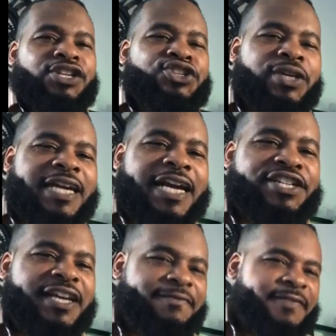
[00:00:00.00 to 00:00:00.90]
Did you
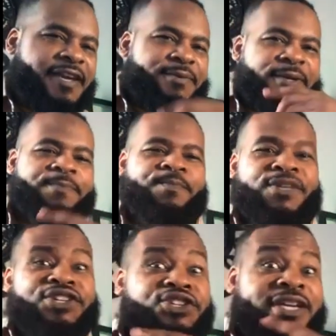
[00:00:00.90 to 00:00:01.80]
catch that, family?
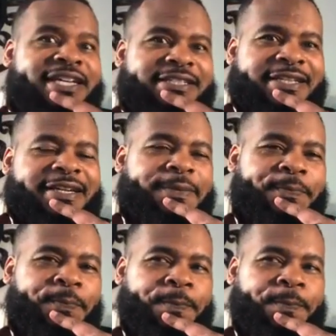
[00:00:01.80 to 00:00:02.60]
Did you catch that?